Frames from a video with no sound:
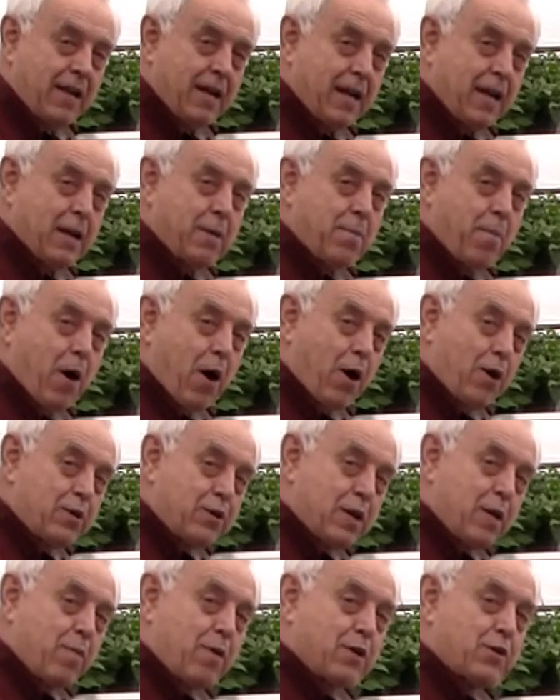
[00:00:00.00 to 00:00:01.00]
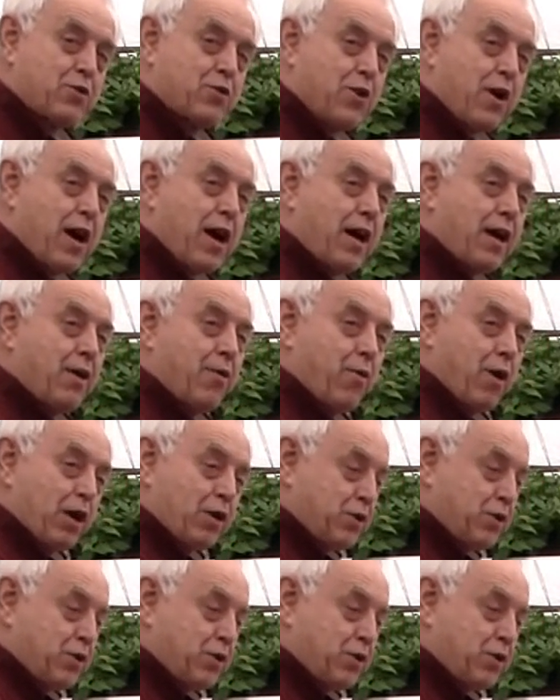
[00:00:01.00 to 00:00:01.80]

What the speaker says: He had borrowed someone's truck and rushed